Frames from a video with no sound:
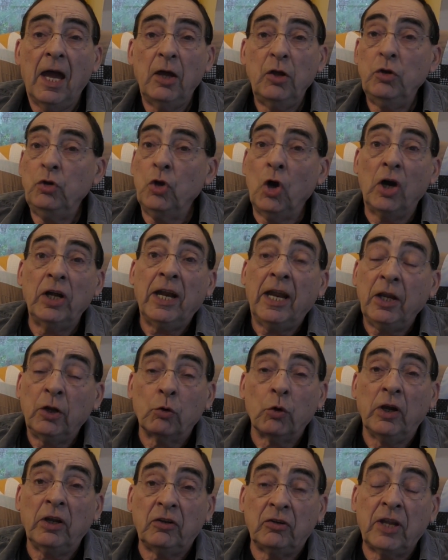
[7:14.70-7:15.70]
not in any
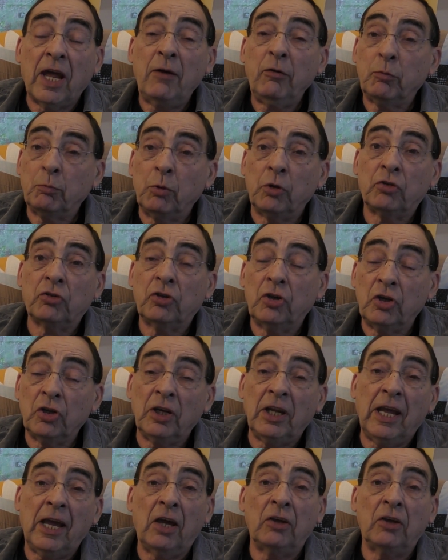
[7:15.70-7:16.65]
great depth, but certainly